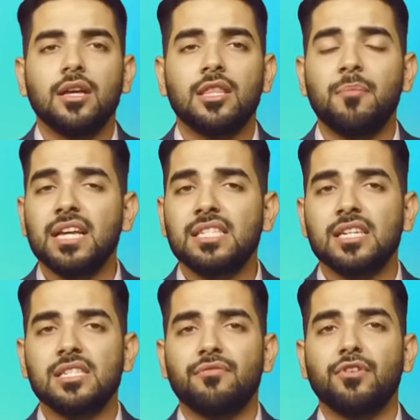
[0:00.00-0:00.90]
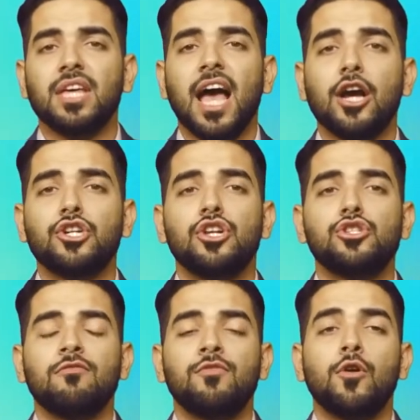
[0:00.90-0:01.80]
The basis for the
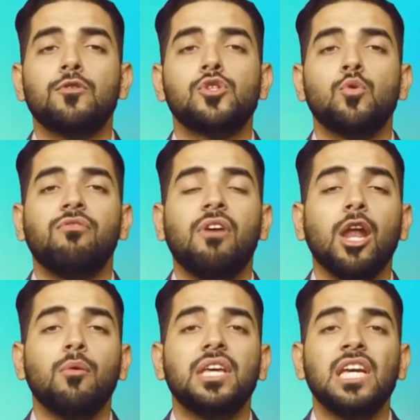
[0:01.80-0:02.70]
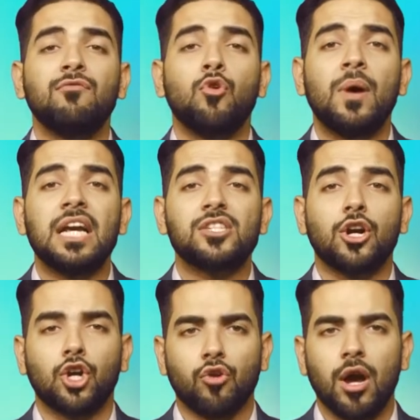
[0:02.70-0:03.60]
actions of those who follow the evil ways
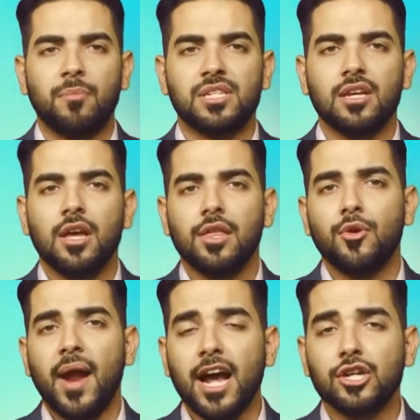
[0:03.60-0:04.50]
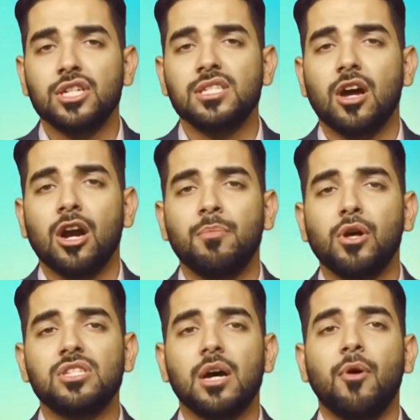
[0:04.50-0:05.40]
are corrupt. Their actions are
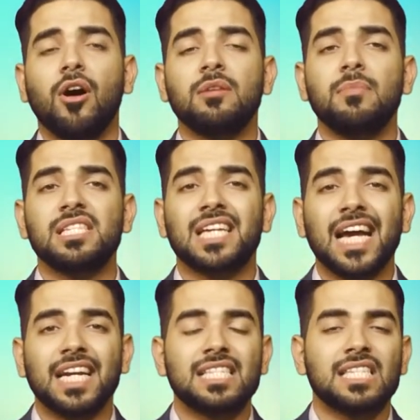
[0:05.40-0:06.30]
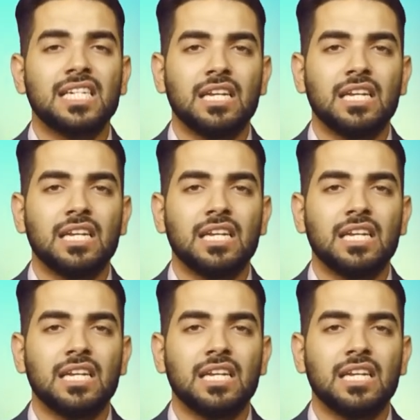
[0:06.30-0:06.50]
built upon misguidance and